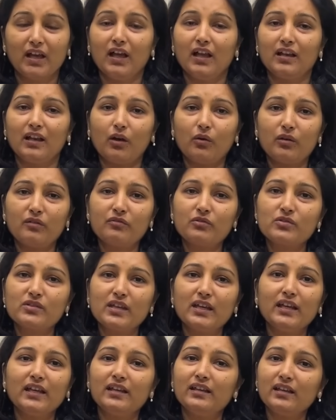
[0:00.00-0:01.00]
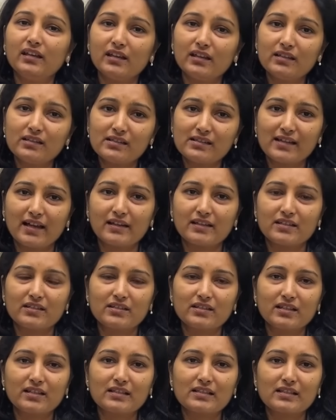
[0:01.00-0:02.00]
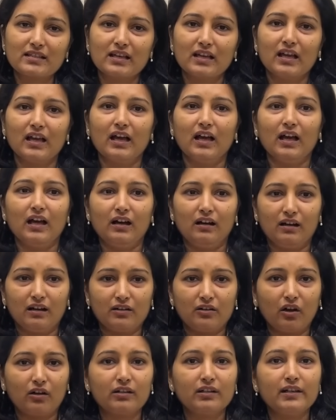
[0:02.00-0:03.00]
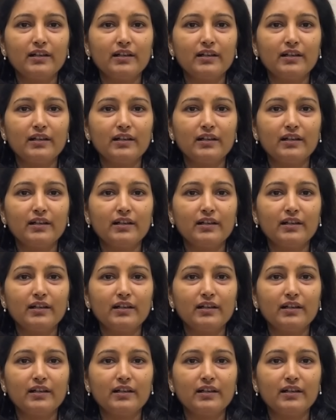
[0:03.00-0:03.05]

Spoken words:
Now, if you see Indian statistics, Dr.